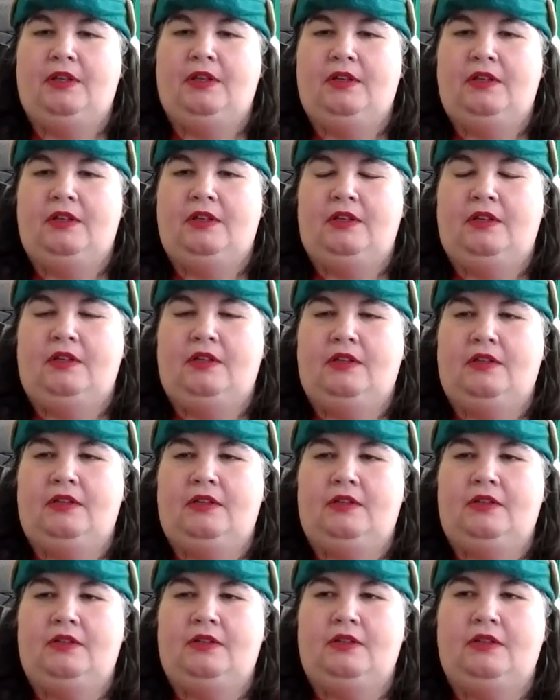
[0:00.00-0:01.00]

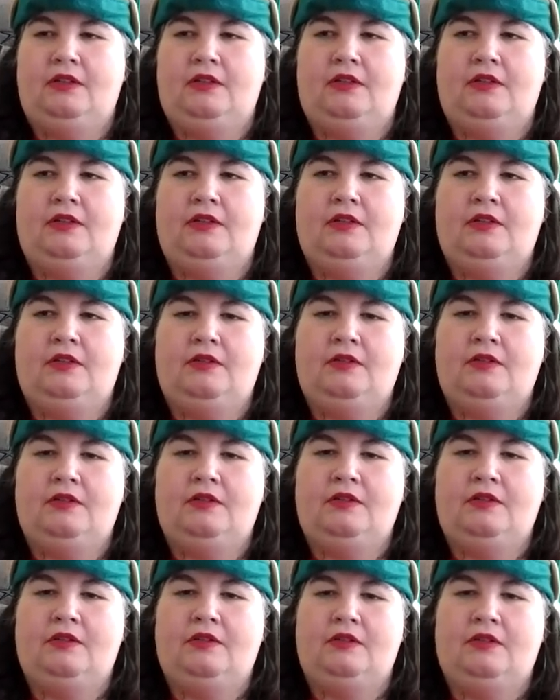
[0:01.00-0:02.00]

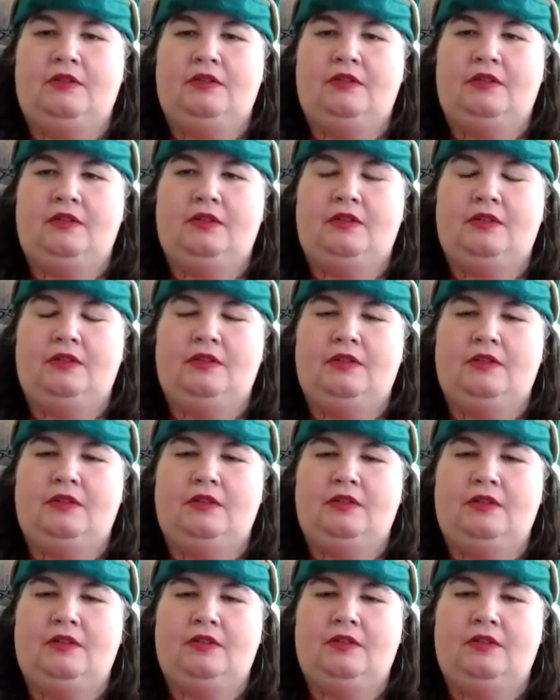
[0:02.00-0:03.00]

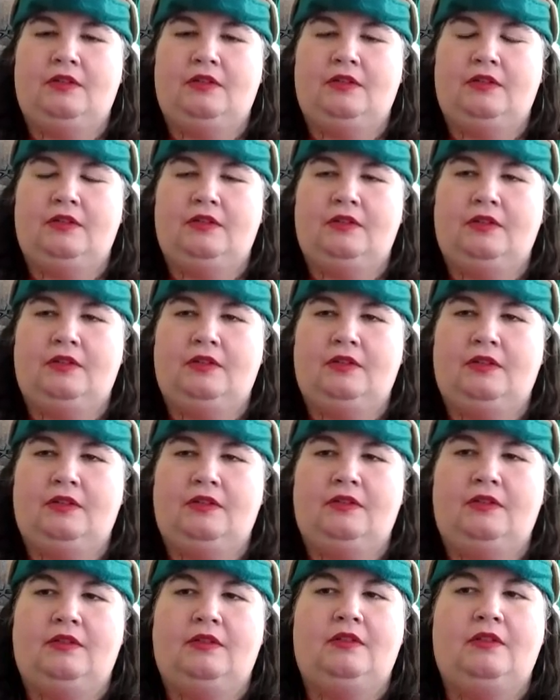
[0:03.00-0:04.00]

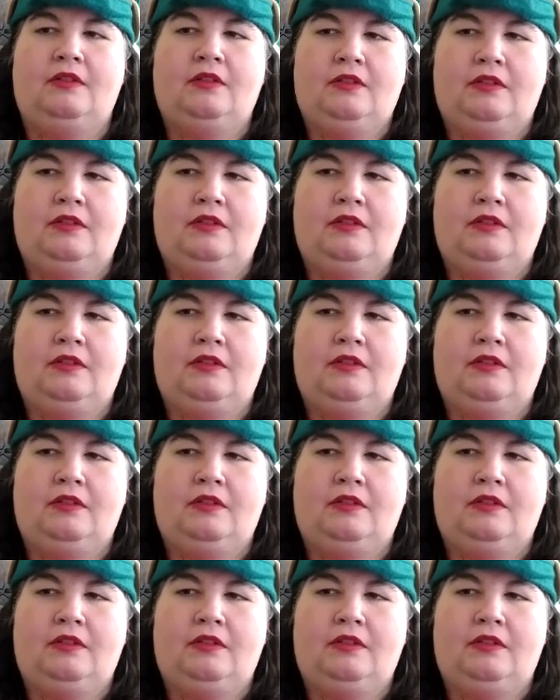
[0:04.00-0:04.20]
(not speaking)